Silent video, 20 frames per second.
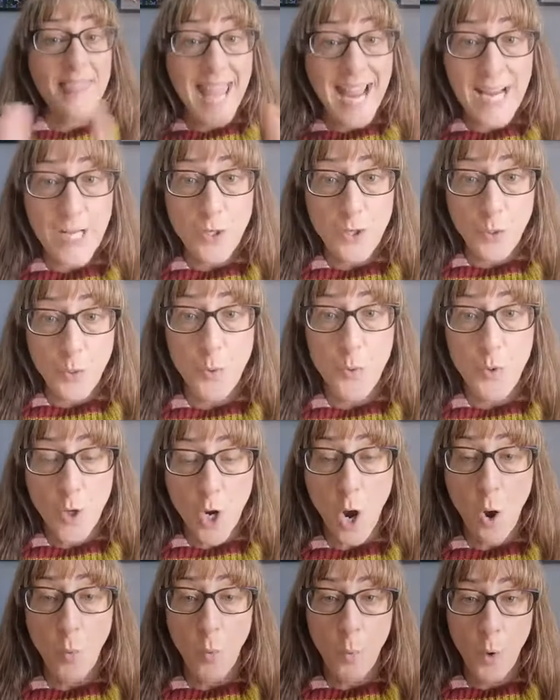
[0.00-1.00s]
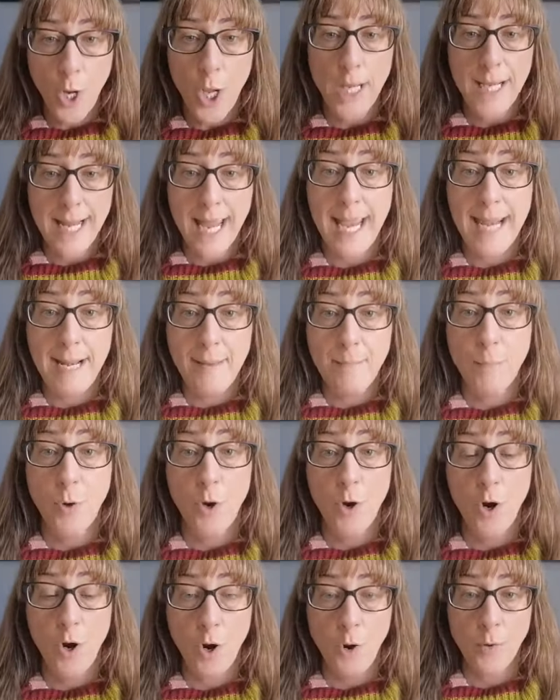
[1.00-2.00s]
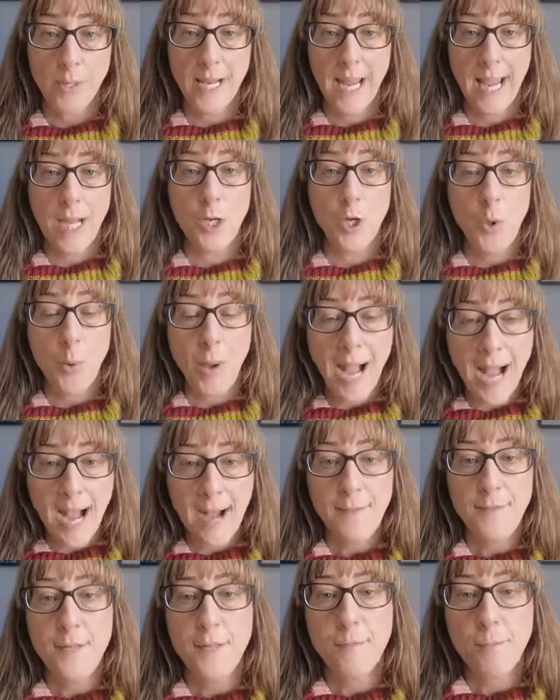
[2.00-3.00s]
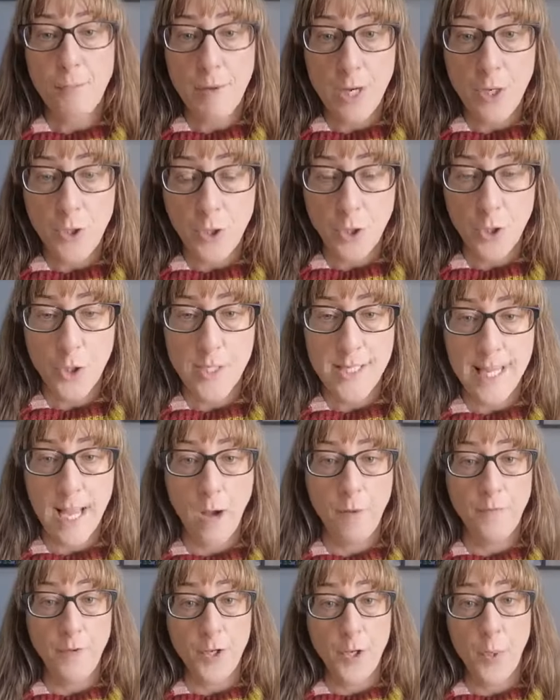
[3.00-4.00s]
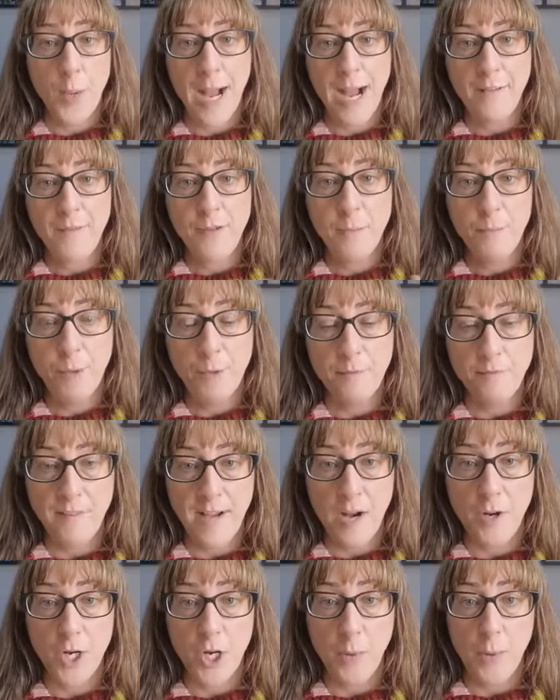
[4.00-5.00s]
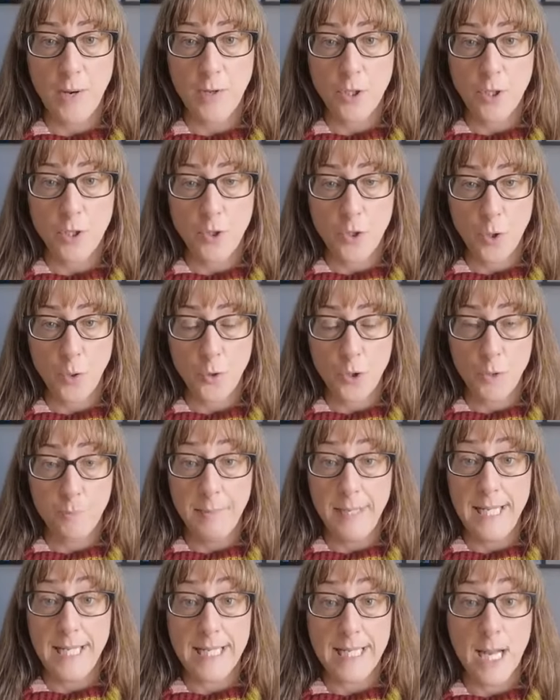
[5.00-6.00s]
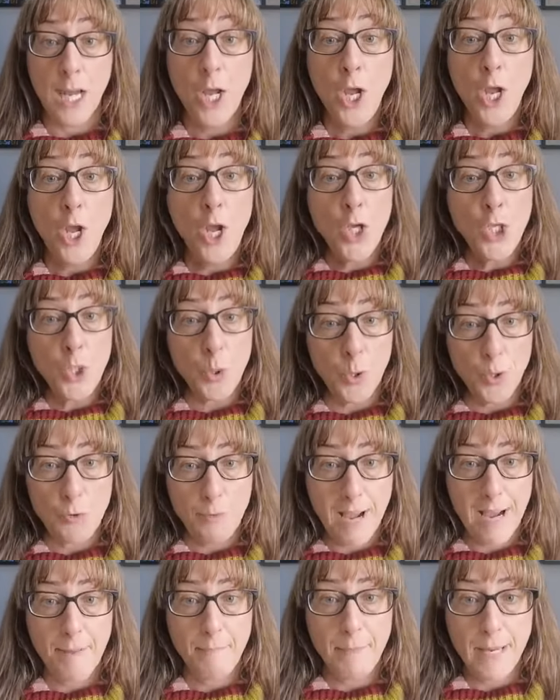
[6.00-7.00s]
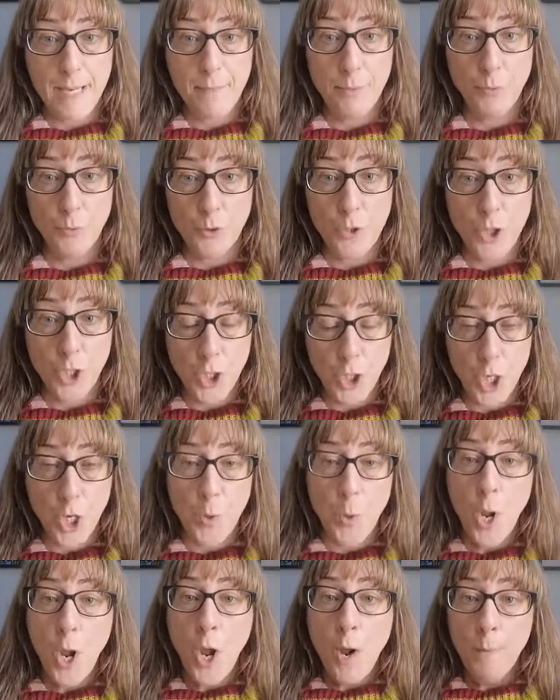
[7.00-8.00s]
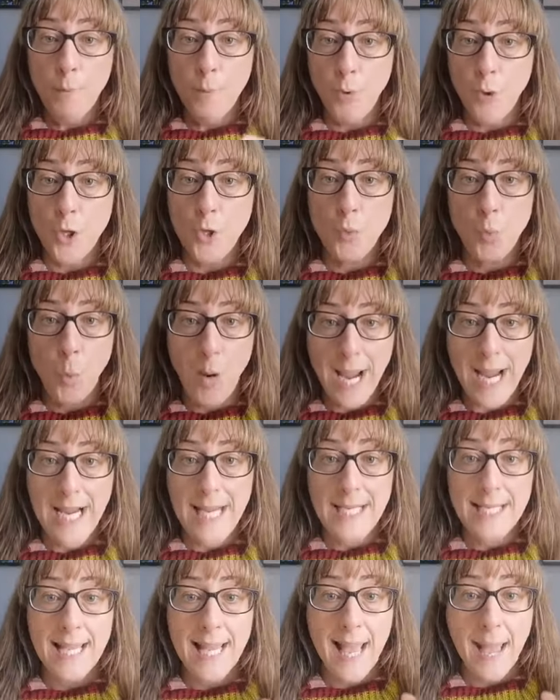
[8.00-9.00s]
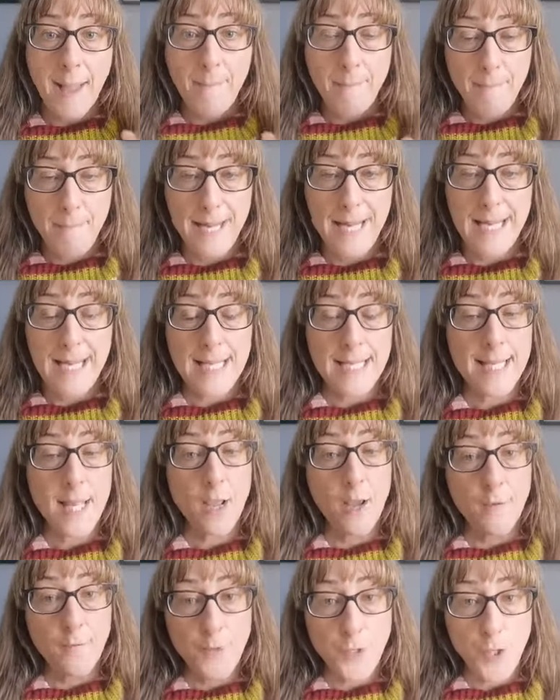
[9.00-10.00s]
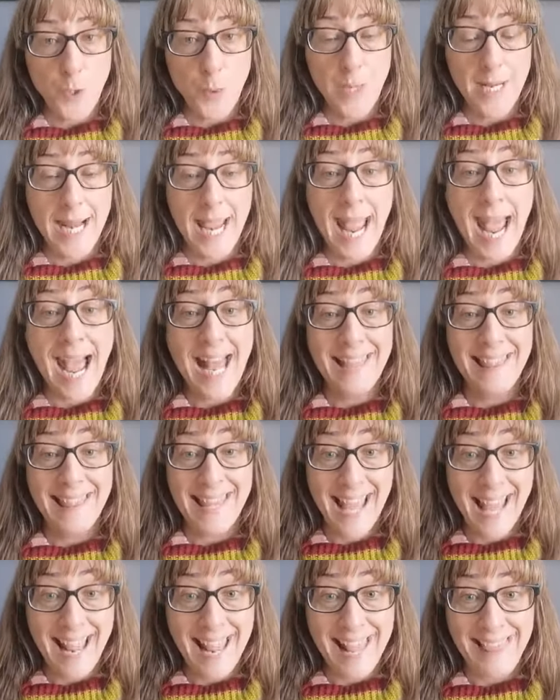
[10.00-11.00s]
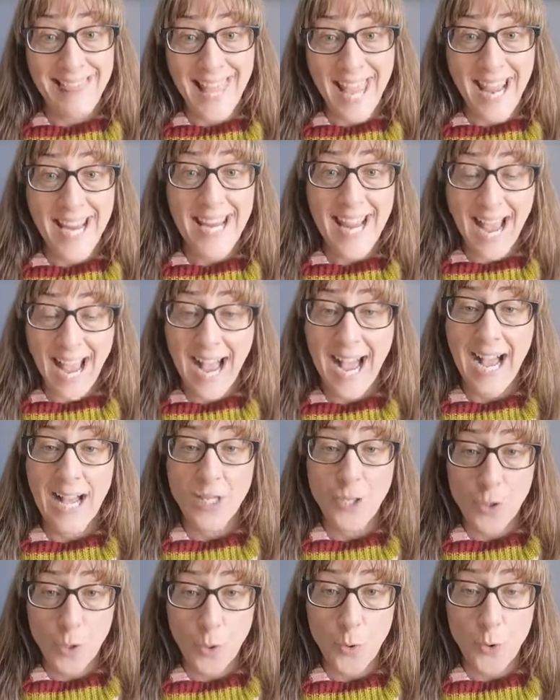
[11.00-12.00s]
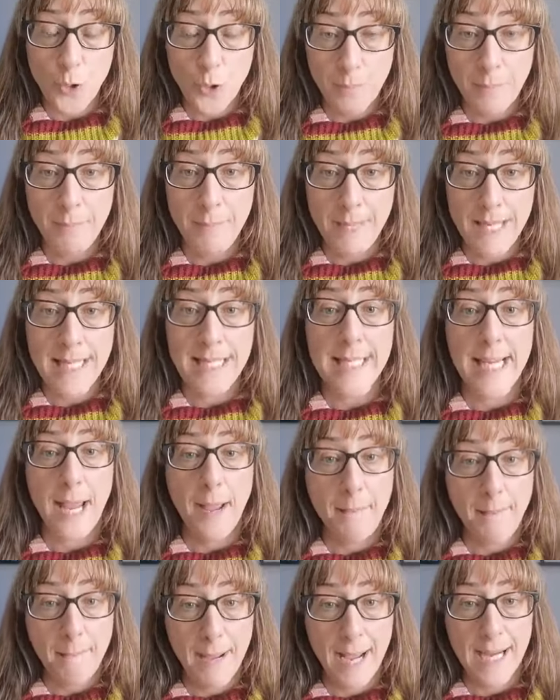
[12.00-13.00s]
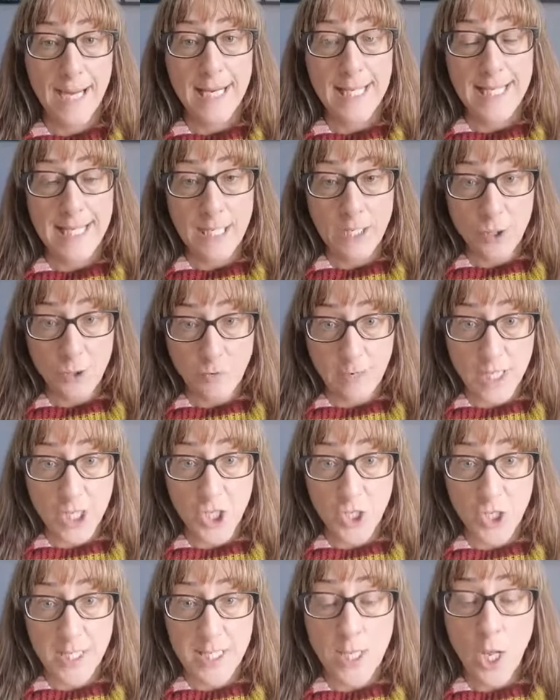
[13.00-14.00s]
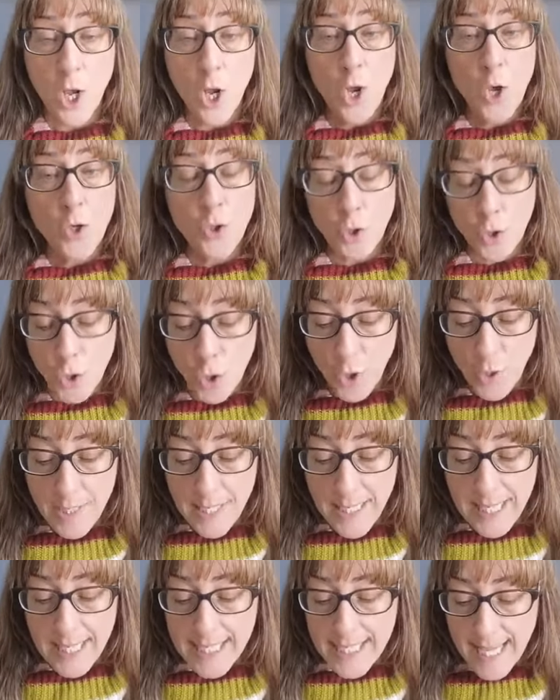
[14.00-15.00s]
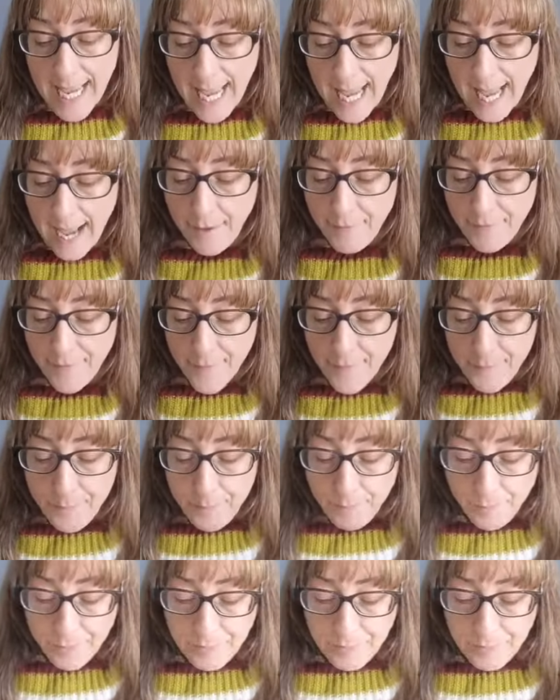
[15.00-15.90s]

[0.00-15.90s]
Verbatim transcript: They do not work anymore, okay? You have to brand yourself and you have to put value out on social media to attract people to you. But there's ways and means of doing it, and they are social media marketing strategies. So you need to have